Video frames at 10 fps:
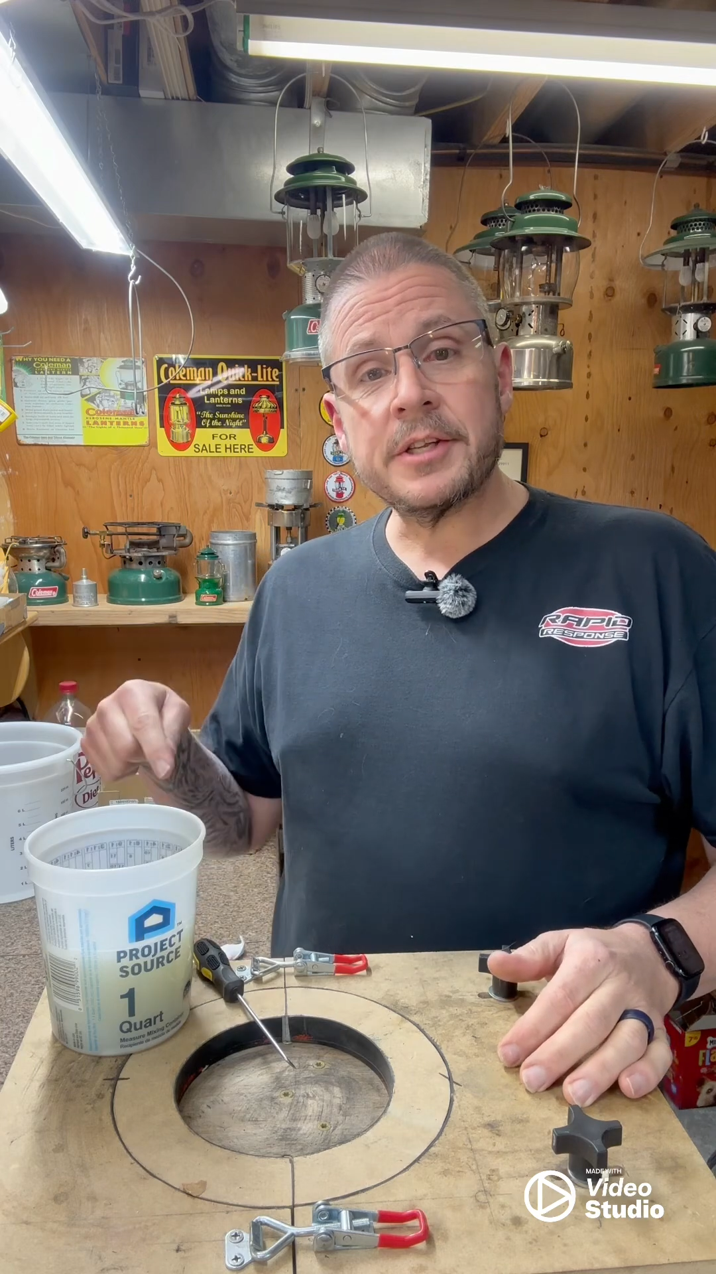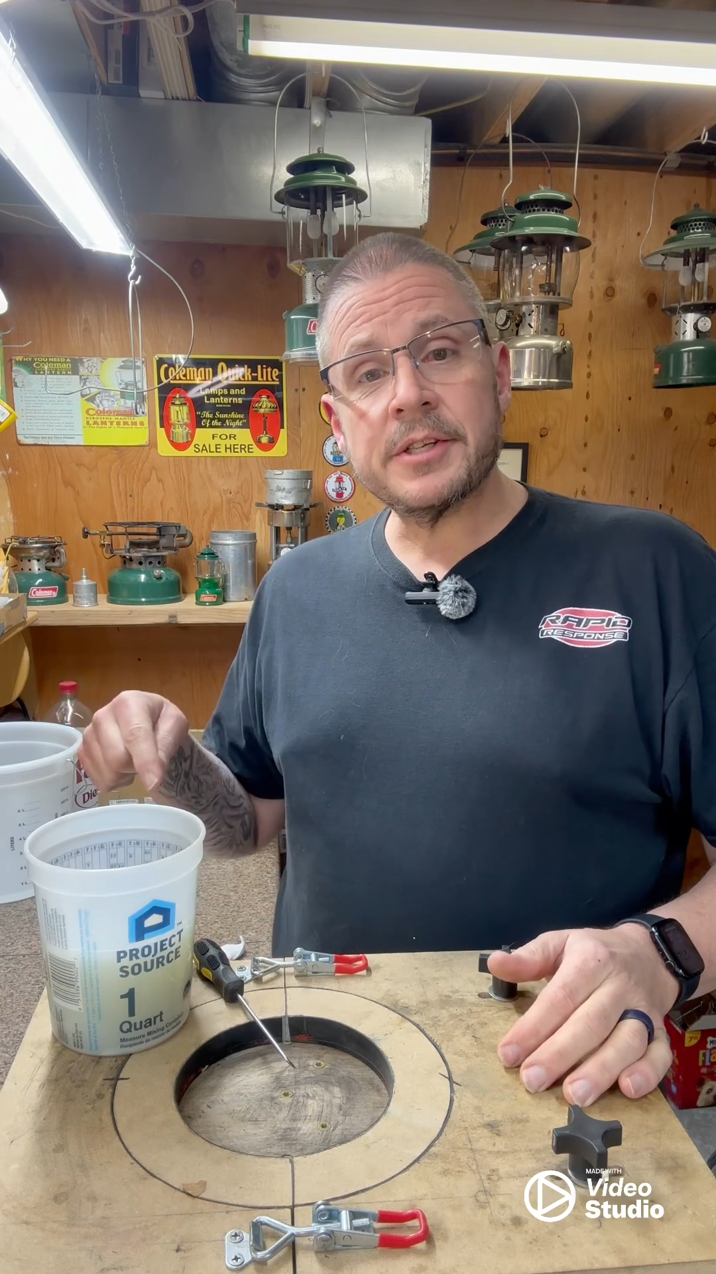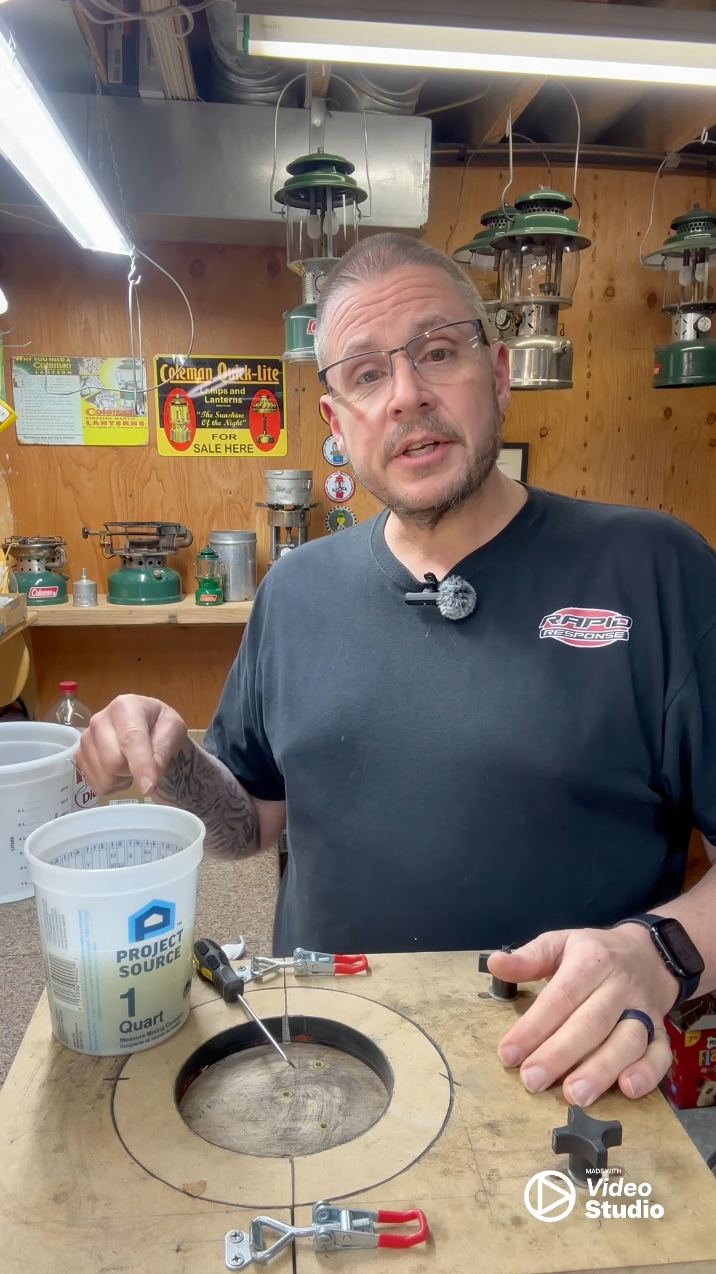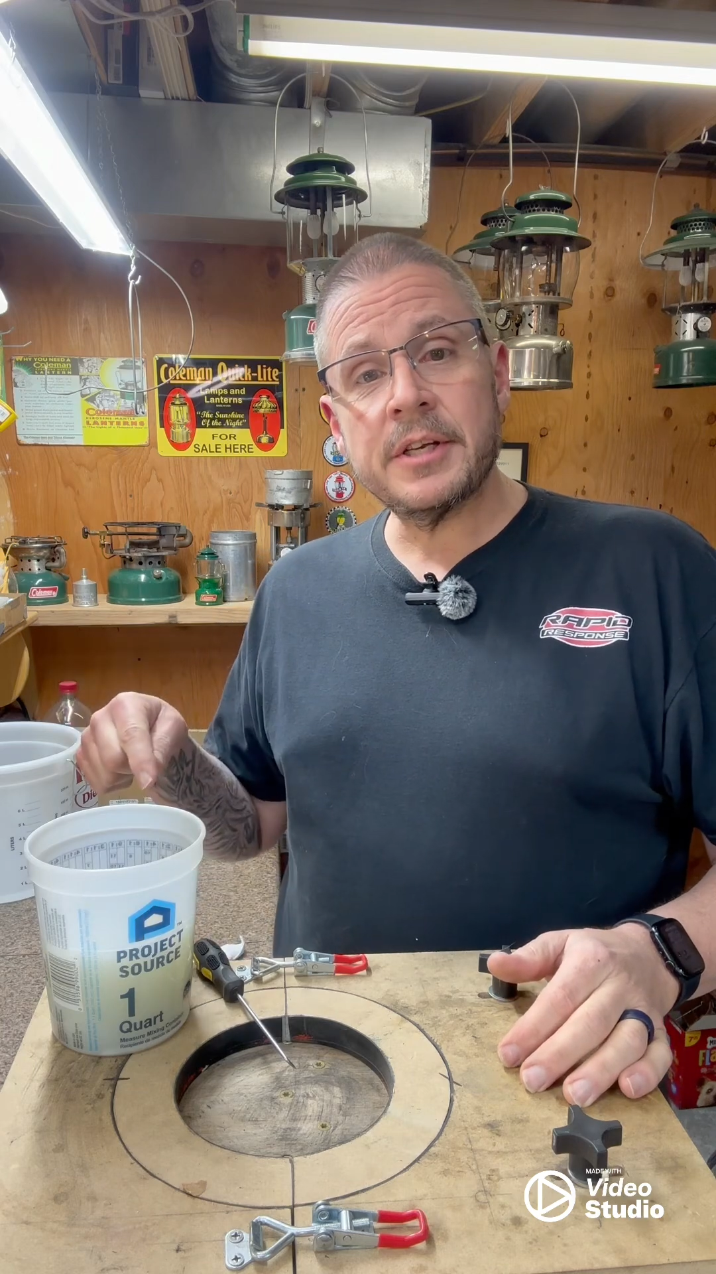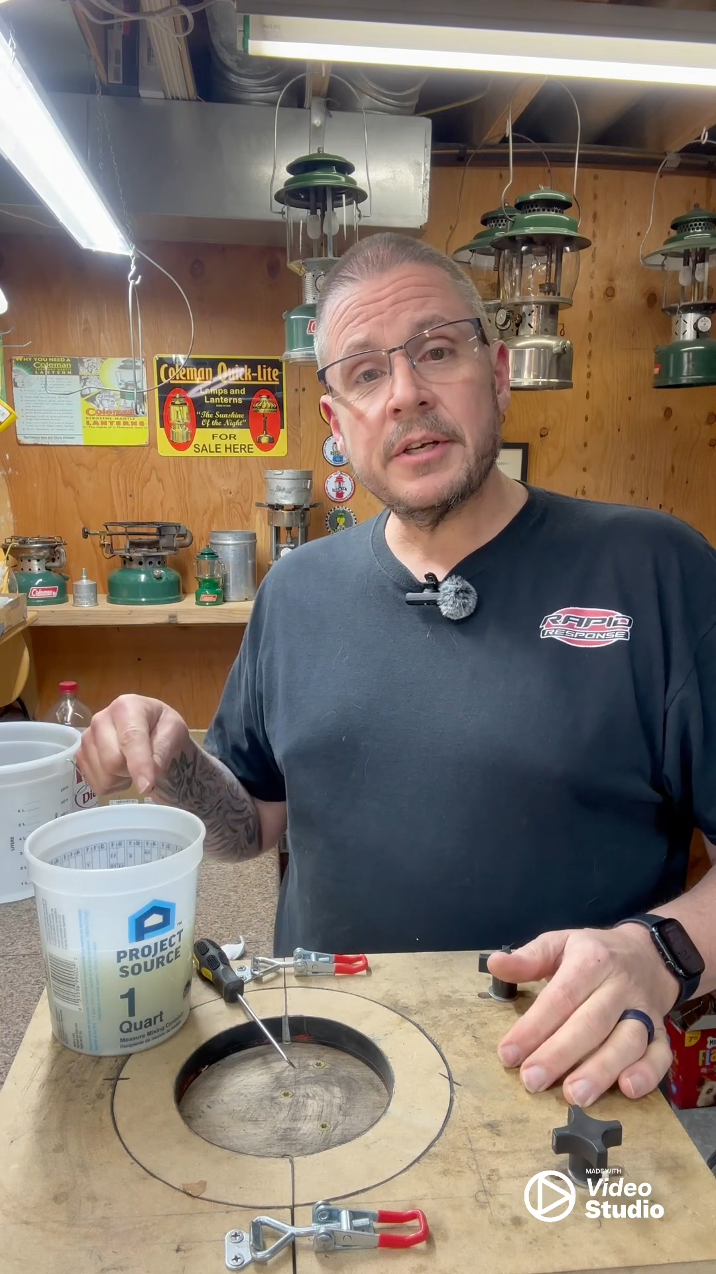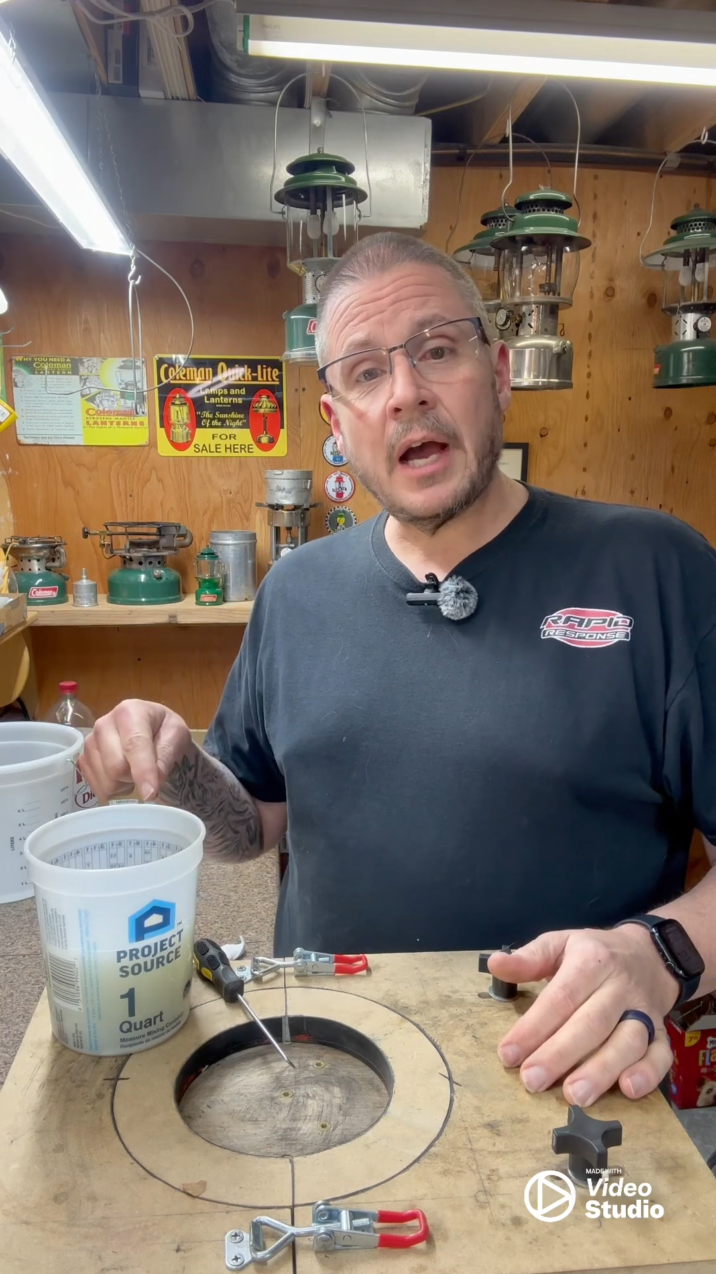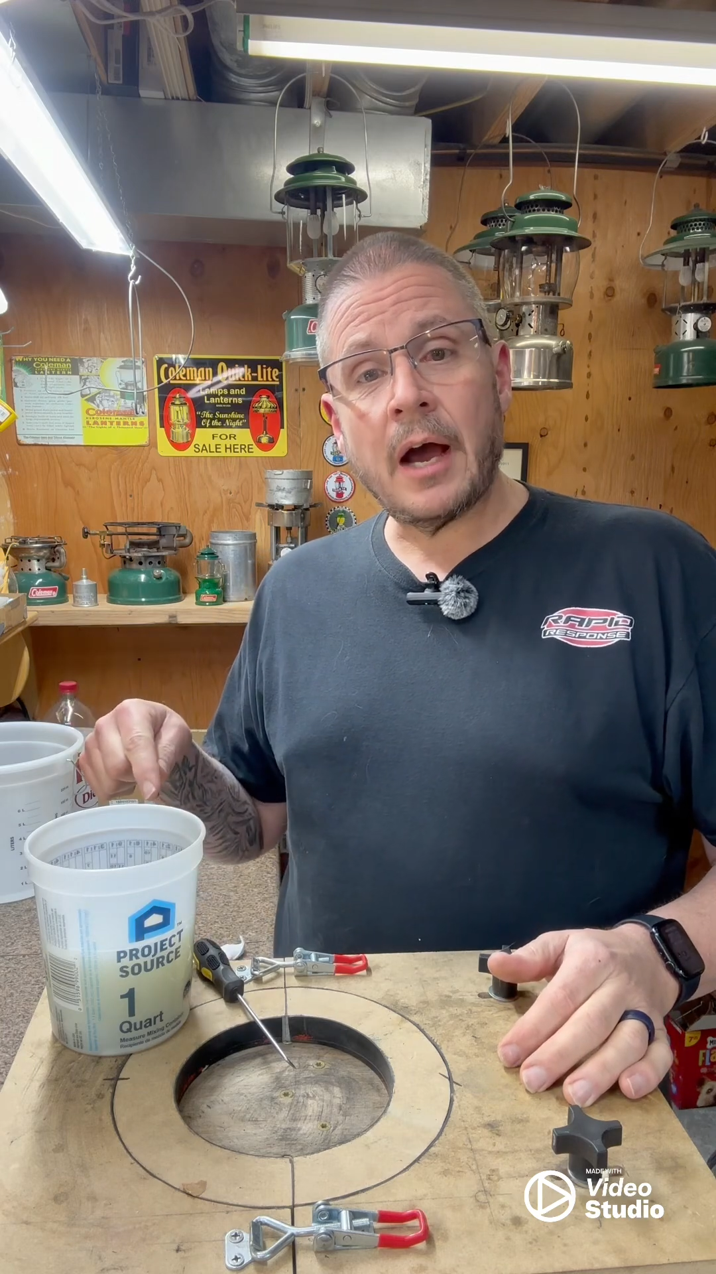and see